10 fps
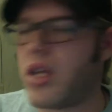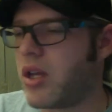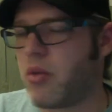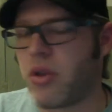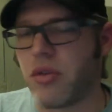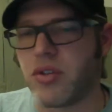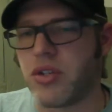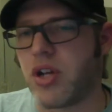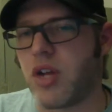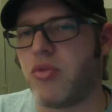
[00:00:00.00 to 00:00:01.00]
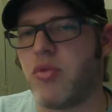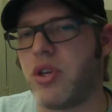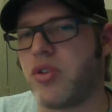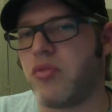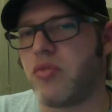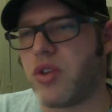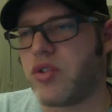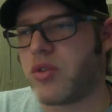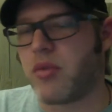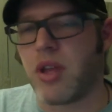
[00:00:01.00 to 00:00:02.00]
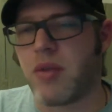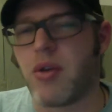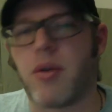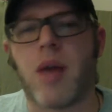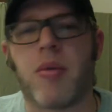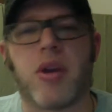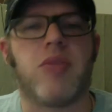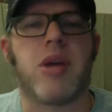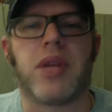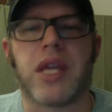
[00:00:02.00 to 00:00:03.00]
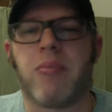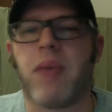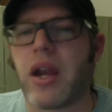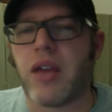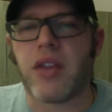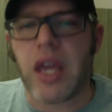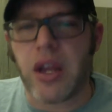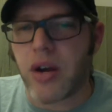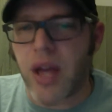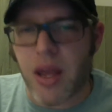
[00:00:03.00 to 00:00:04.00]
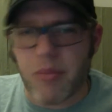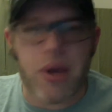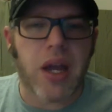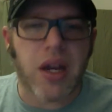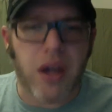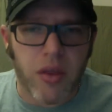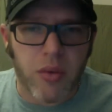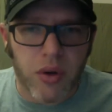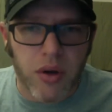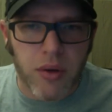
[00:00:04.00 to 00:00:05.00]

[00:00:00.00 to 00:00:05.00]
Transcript: whether it's in a couple of weeks or months or something like that, I know I'm going to be able to get back on the internet and buy another one.